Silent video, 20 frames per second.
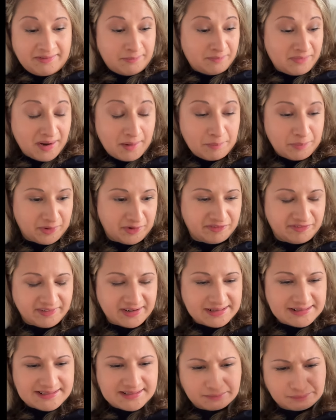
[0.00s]
I'm not
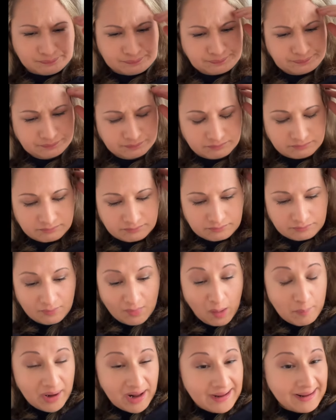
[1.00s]
perfect
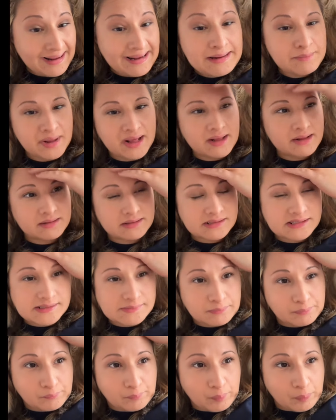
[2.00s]
by any
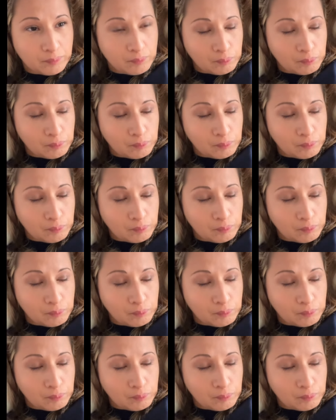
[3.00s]
means.